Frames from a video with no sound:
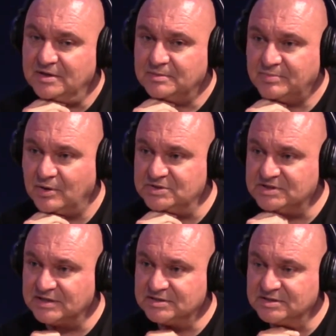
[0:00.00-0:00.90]
Poe
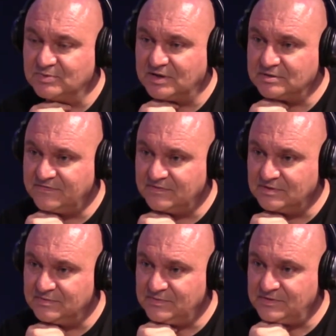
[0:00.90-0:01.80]
6 as well for
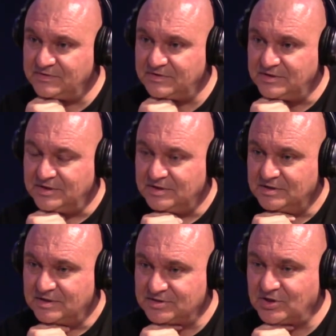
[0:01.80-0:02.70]
another.
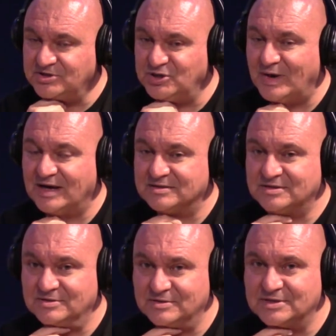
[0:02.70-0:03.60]
He's got a new act
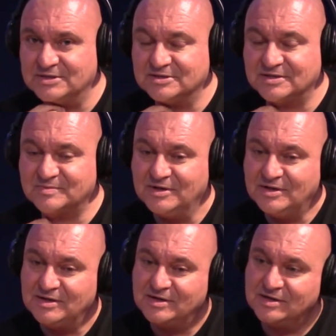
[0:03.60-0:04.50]
though this time.
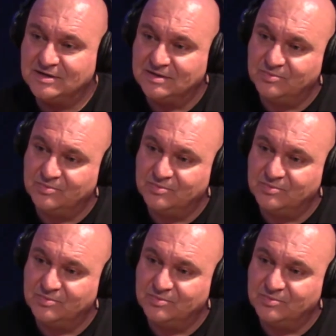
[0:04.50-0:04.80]
So